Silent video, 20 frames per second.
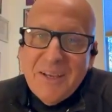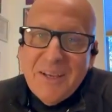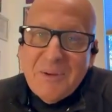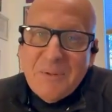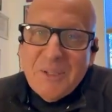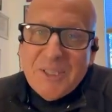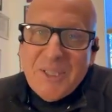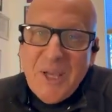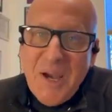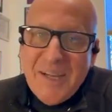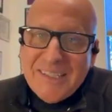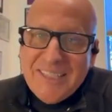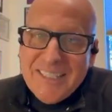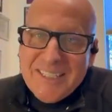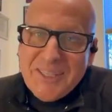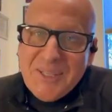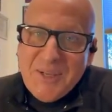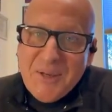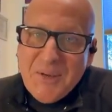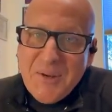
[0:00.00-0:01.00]
we'll talk to you
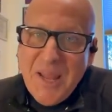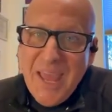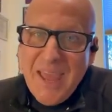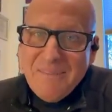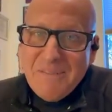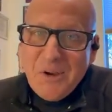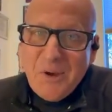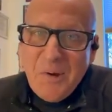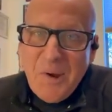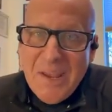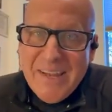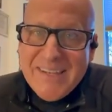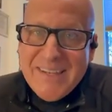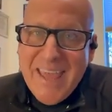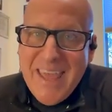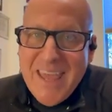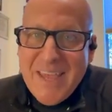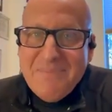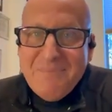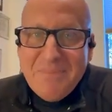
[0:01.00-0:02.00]
soon. Have a great
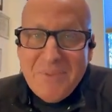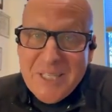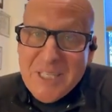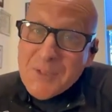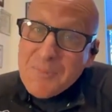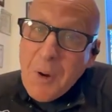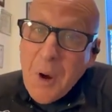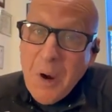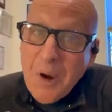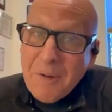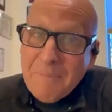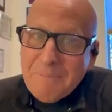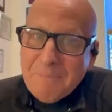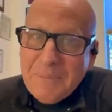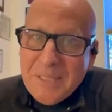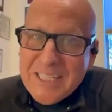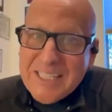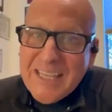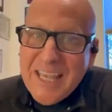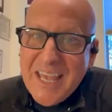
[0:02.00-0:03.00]
day. Be smart,
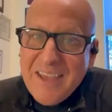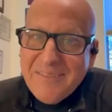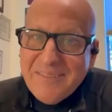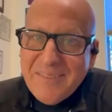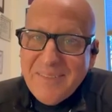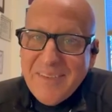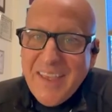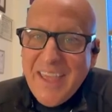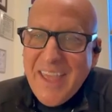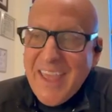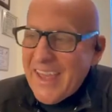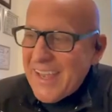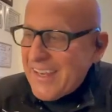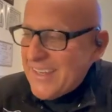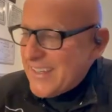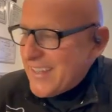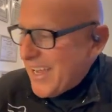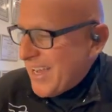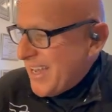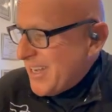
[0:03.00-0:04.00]
be safe,
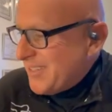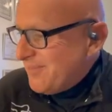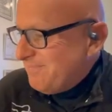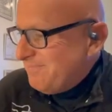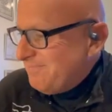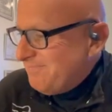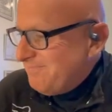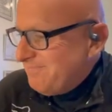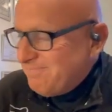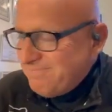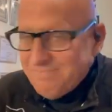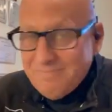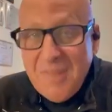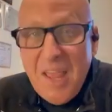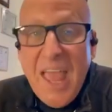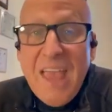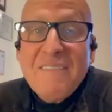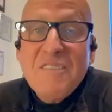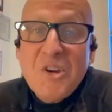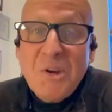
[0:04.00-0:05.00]
and
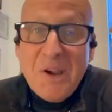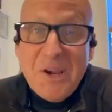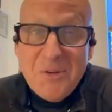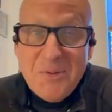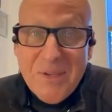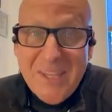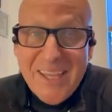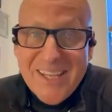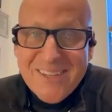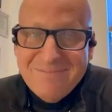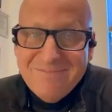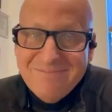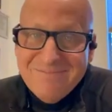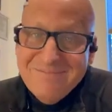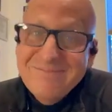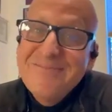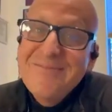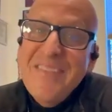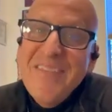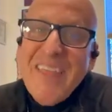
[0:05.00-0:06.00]
have a great weekend.
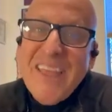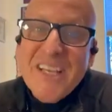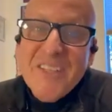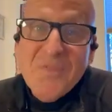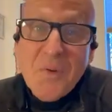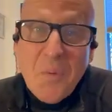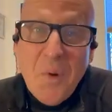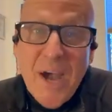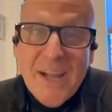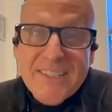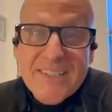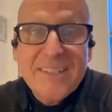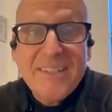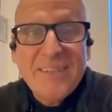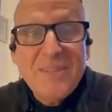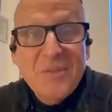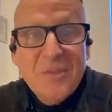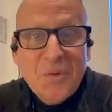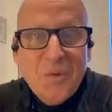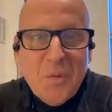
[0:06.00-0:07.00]
Thanks for
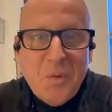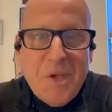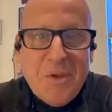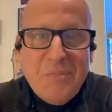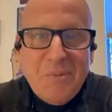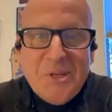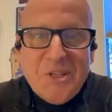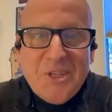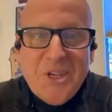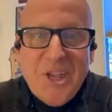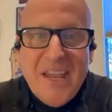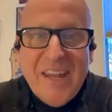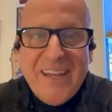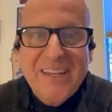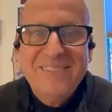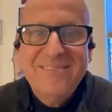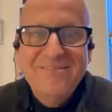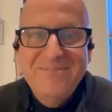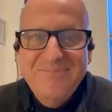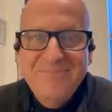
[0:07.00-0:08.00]
watching. We appreciate
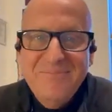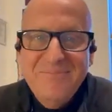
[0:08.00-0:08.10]
it.